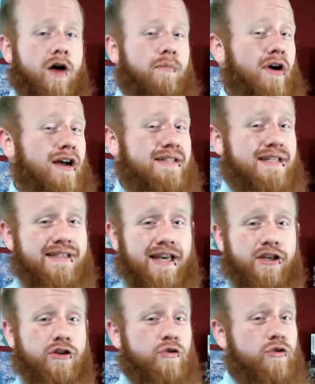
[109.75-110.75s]
A process
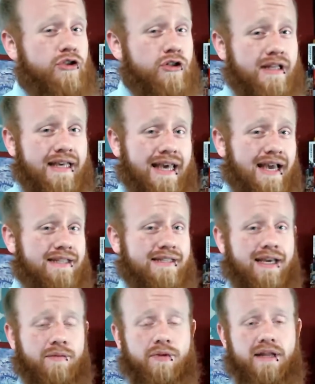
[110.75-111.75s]
that usually can't
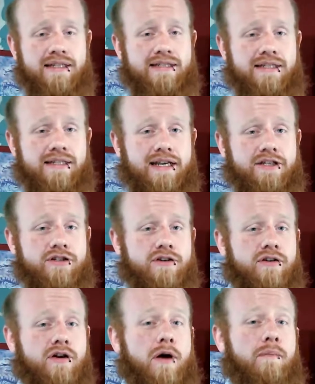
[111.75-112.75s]
take place in
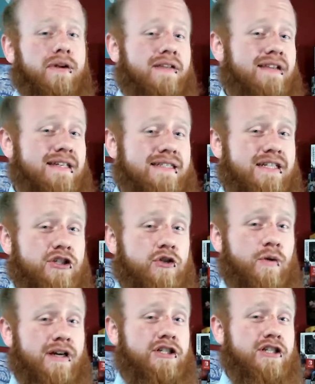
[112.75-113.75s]
nature, but in this
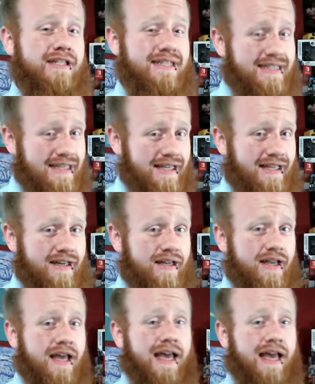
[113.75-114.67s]
situation did,